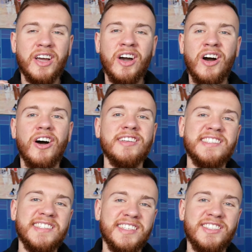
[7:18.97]

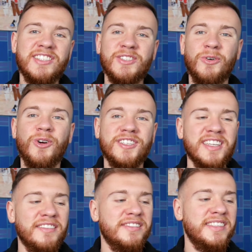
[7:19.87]
constant source of